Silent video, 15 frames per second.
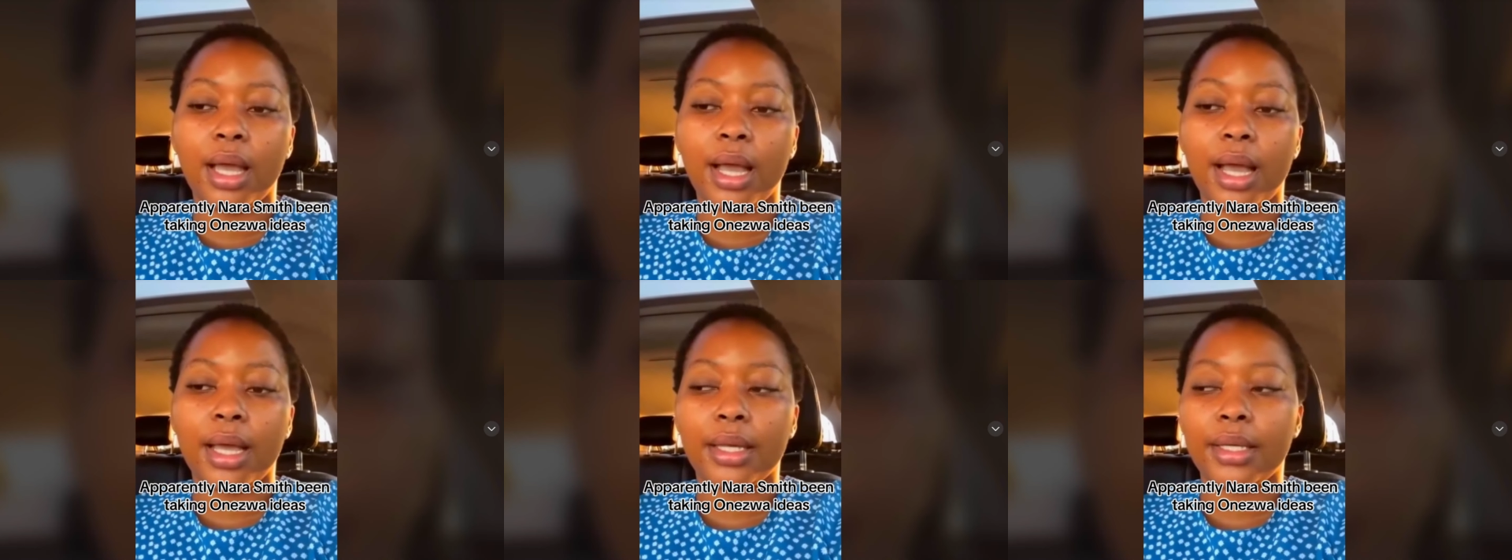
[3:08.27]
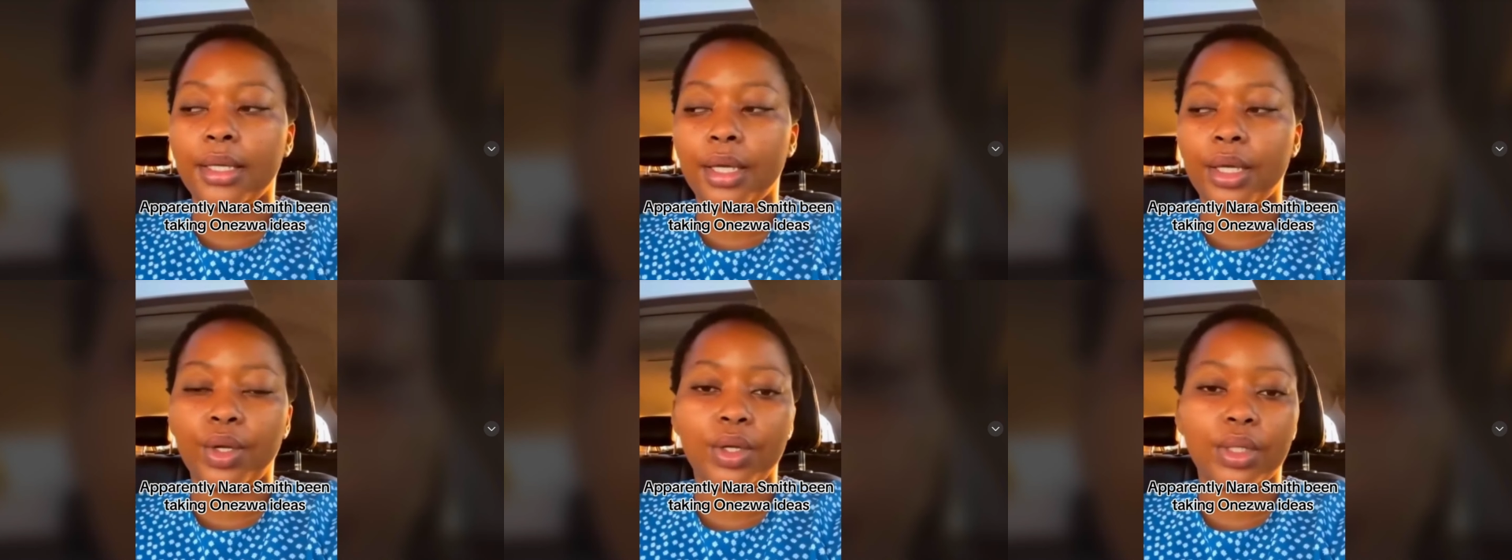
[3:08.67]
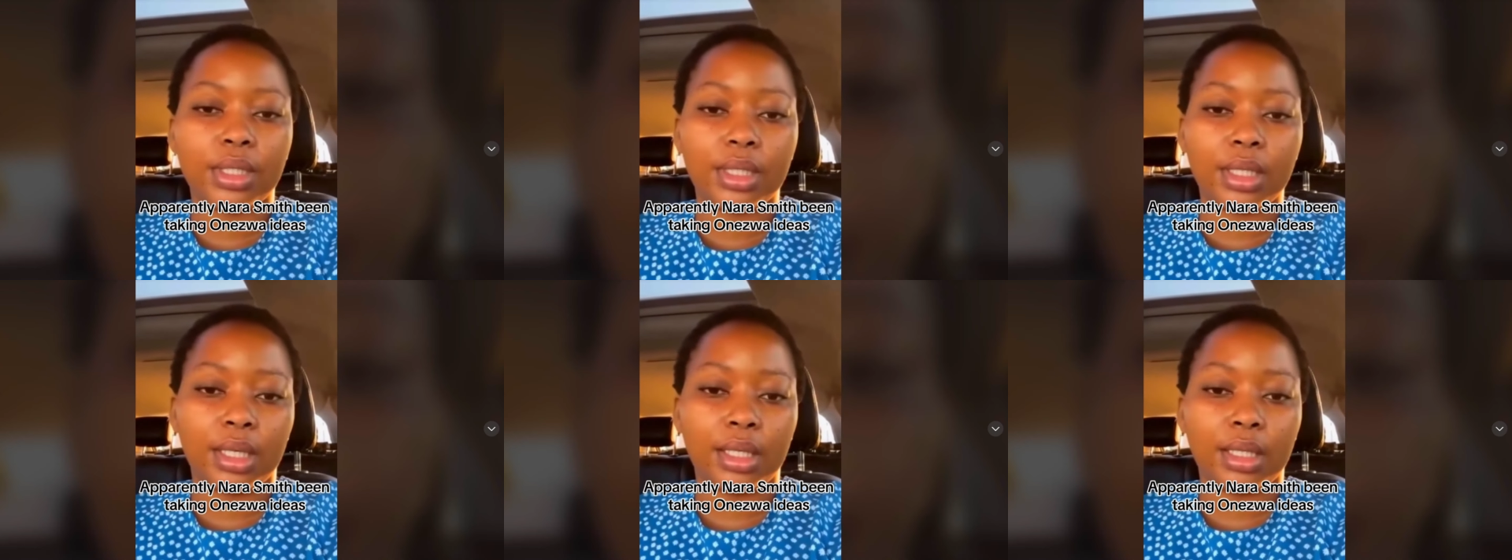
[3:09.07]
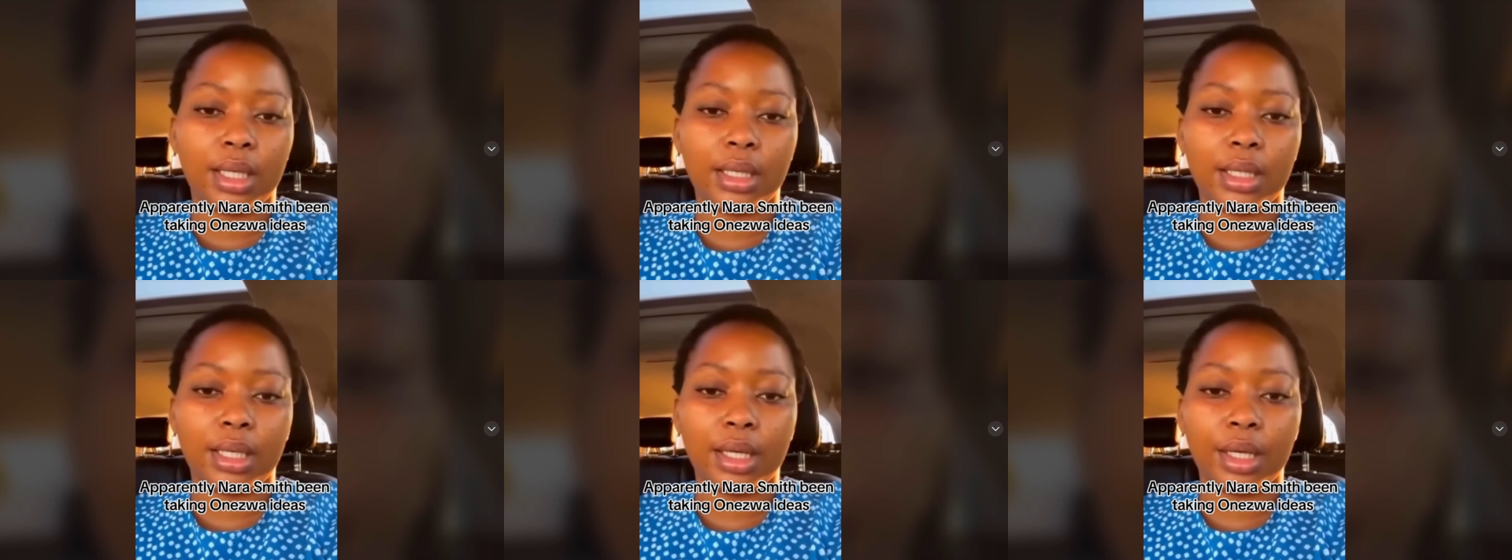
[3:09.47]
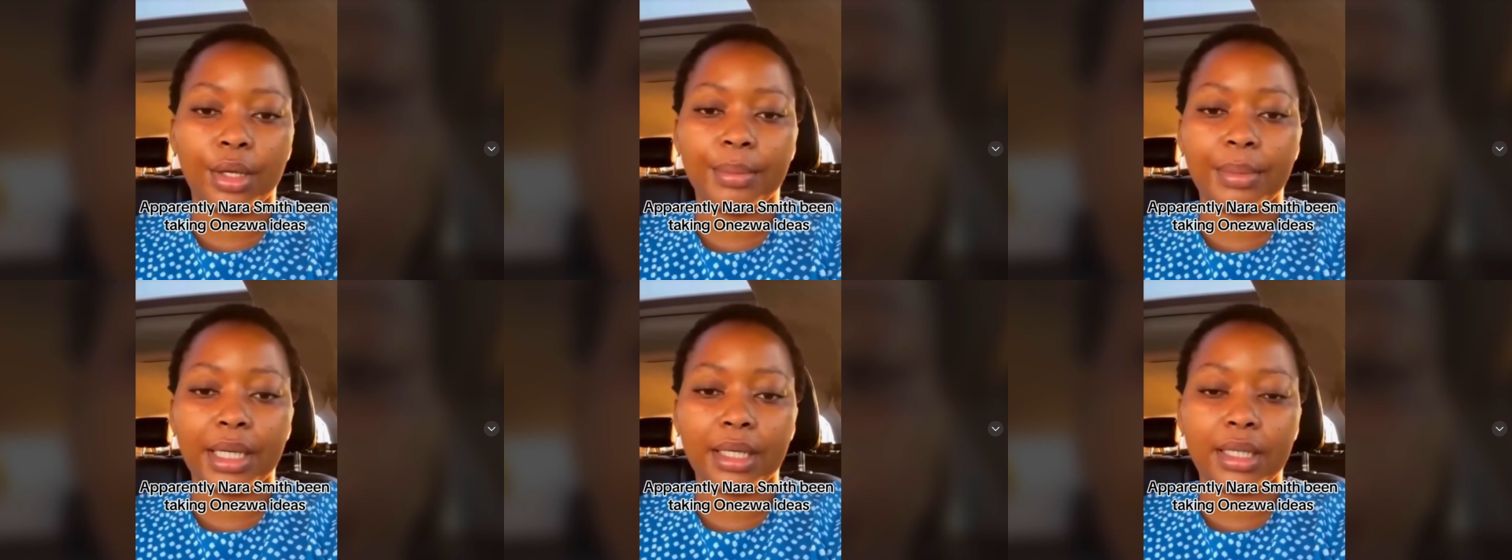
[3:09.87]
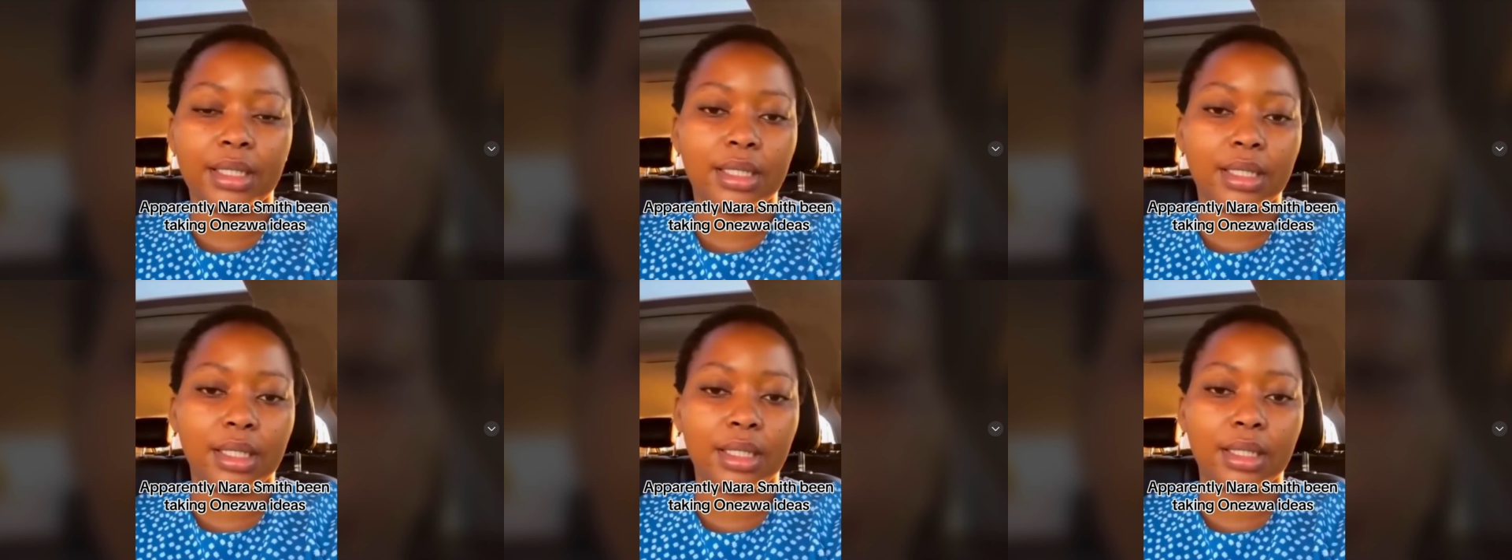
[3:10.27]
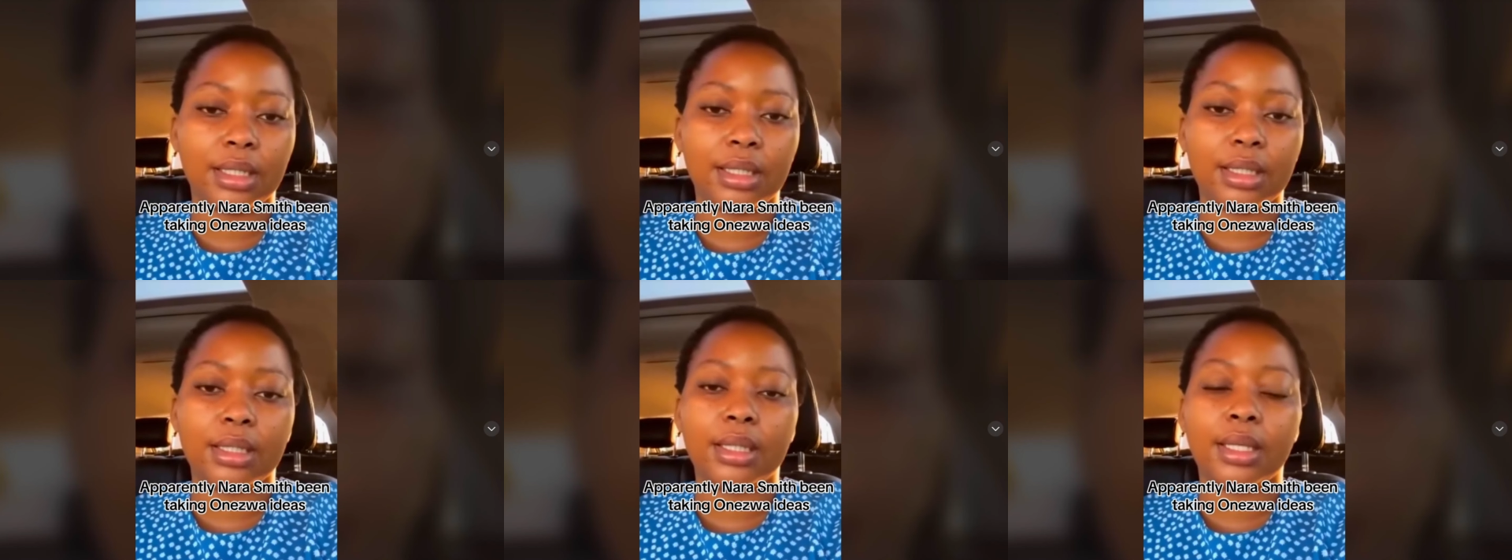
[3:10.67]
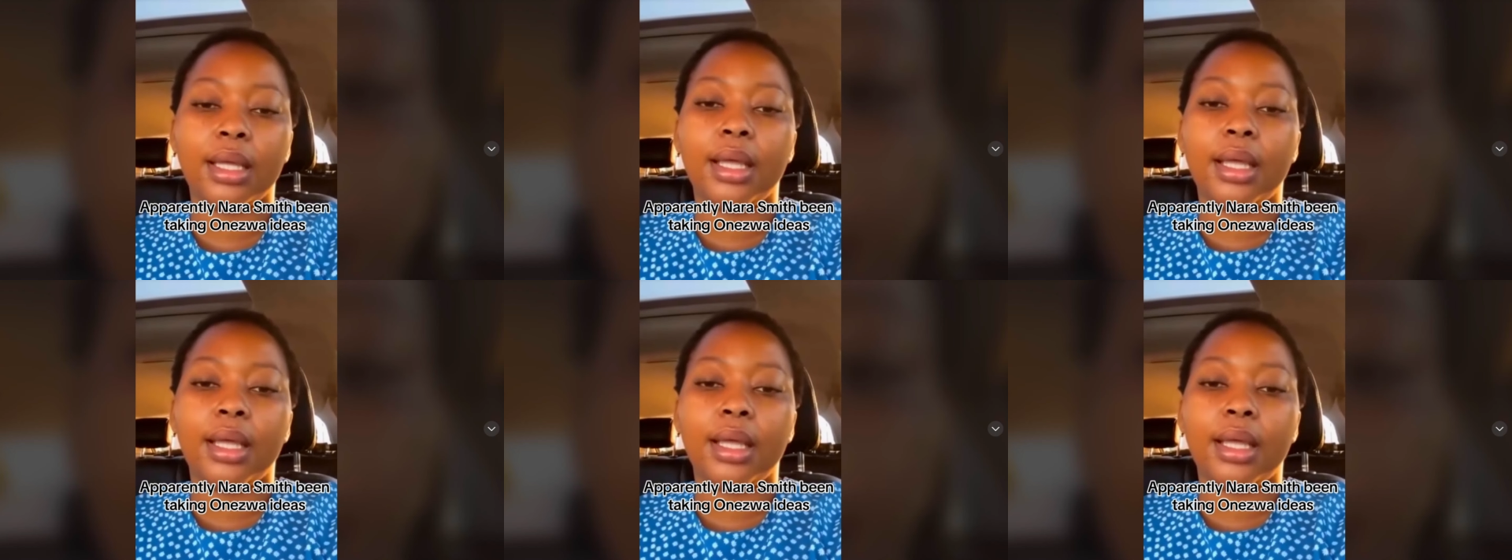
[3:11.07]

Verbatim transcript: I cannot say that they are my ideas.